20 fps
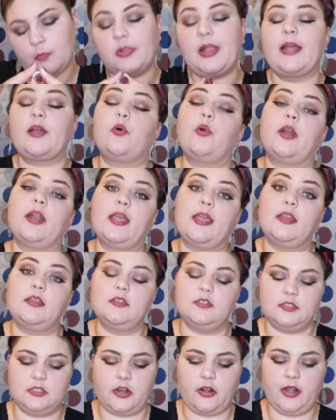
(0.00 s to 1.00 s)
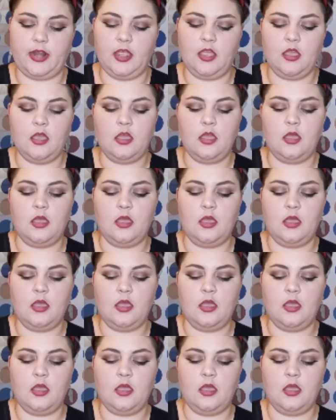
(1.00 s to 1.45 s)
Black Orchid, sorry.